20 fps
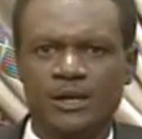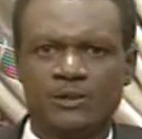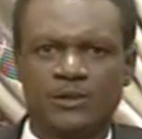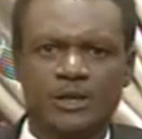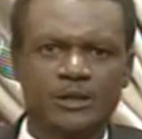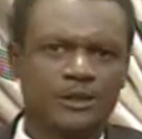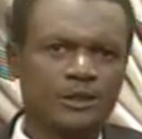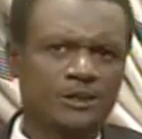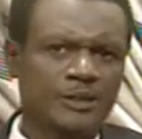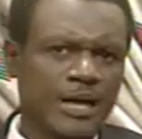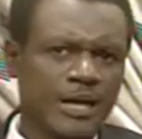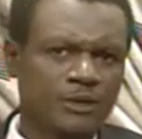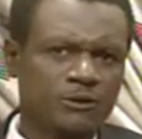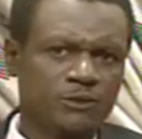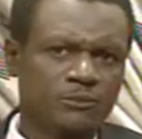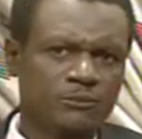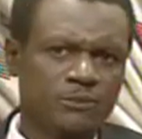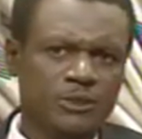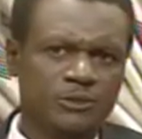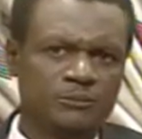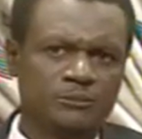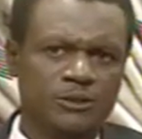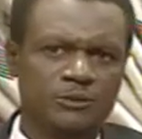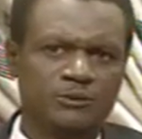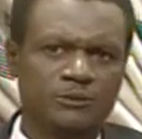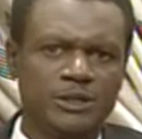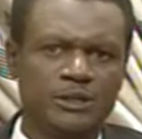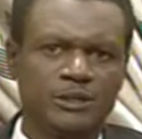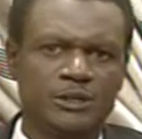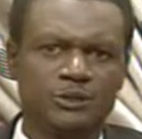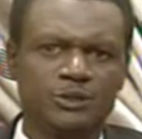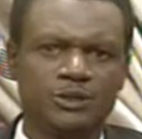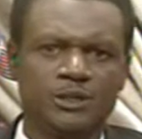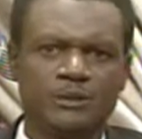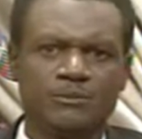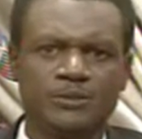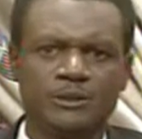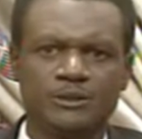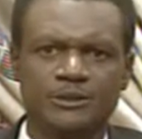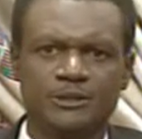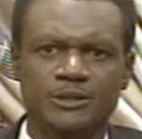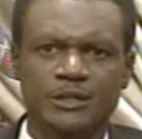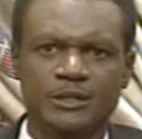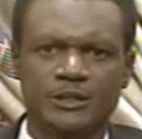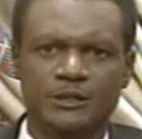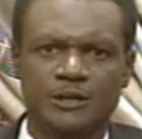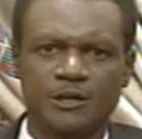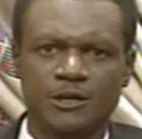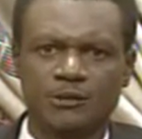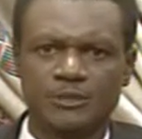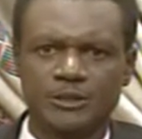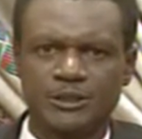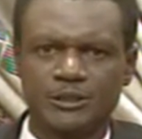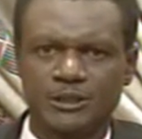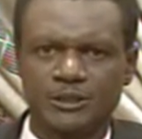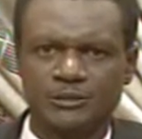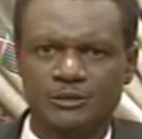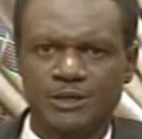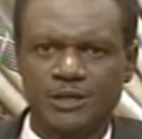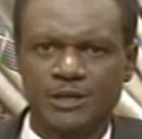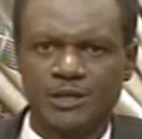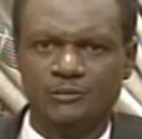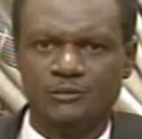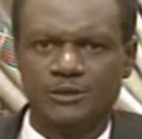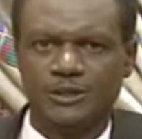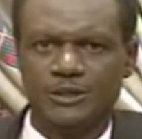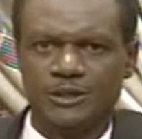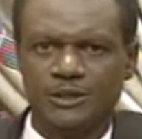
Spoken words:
The disagreement between the Chairman Senate Committee on Navy,